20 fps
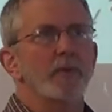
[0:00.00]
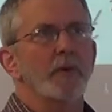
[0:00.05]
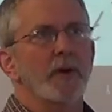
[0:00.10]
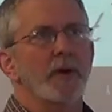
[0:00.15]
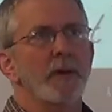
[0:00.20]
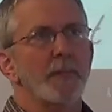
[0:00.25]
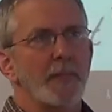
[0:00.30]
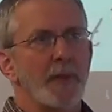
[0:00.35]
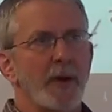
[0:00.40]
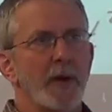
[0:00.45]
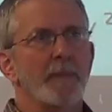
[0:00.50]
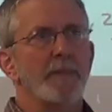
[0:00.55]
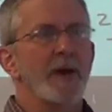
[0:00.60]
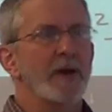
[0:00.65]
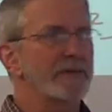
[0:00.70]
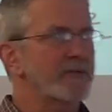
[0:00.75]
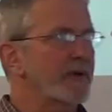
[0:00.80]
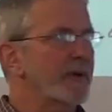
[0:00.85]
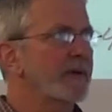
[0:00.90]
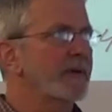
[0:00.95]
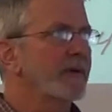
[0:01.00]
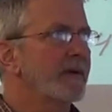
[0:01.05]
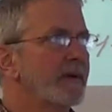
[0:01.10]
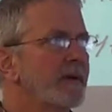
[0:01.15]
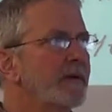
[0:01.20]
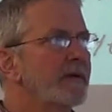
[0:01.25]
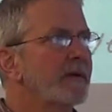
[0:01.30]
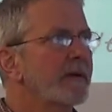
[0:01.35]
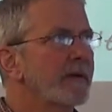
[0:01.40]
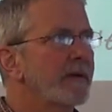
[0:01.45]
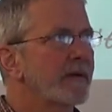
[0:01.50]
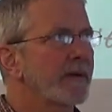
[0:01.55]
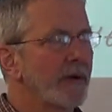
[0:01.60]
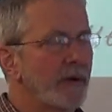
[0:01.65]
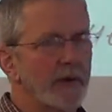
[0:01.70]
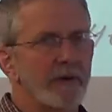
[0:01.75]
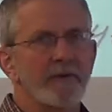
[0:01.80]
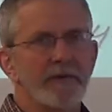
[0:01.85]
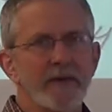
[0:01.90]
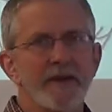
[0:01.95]
what a parametric
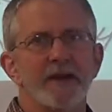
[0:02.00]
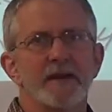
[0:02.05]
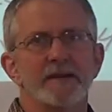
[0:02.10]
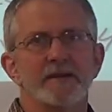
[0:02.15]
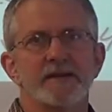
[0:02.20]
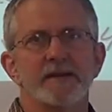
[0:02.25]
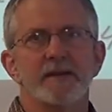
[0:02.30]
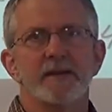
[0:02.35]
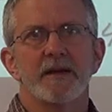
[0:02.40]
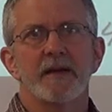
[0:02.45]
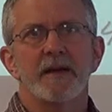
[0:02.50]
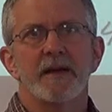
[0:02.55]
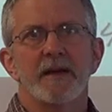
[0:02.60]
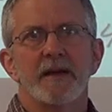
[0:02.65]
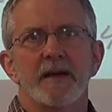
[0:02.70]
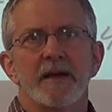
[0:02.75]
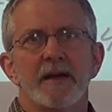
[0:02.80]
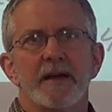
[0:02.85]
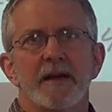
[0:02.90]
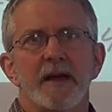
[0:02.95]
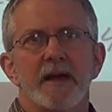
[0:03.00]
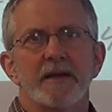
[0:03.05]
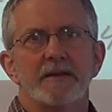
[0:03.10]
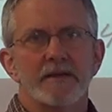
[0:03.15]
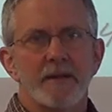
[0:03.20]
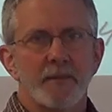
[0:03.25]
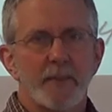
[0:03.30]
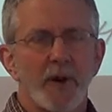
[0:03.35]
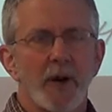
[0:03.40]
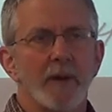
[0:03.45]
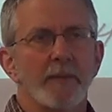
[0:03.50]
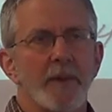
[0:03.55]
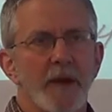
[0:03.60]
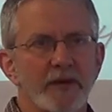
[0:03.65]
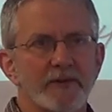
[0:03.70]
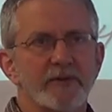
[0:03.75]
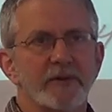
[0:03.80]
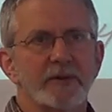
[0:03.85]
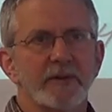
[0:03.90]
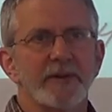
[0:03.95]
curve is. It's a
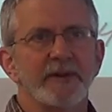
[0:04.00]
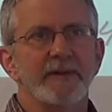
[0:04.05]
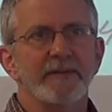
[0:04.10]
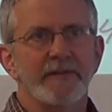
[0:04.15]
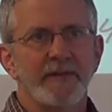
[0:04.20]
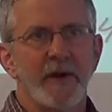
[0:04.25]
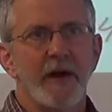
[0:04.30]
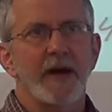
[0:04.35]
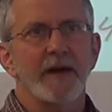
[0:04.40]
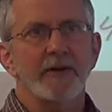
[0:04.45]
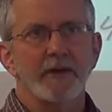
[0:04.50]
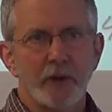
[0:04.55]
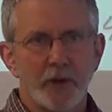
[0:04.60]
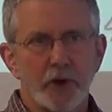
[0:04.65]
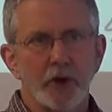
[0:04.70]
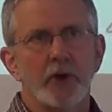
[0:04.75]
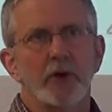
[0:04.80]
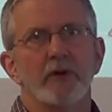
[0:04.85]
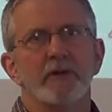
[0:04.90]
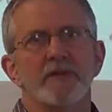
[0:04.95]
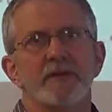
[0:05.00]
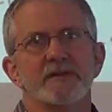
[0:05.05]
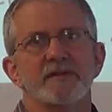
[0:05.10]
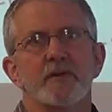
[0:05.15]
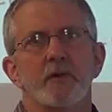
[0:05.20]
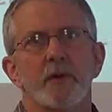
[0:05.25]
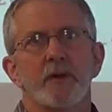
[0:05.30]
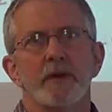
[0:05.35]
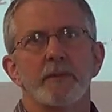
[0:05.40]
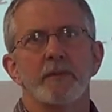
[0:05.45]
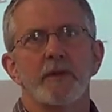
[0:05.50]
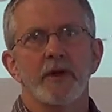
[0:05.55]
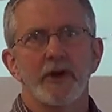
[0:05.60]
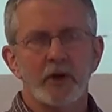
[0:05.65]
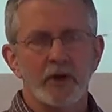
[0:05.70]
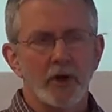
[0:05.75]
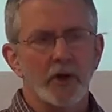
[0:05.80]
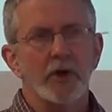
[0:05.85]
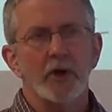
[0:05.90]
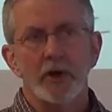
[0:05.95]
parametrically defined curve is going to be a
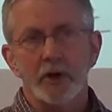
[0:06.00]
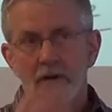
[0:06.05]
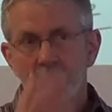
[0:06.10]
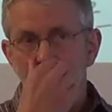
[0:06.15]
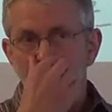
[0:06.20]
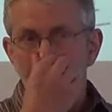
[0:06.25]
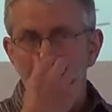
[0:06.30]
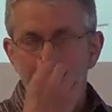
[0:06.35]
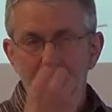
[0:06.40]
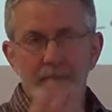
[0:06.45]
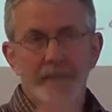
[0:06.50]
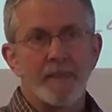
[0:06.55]
curve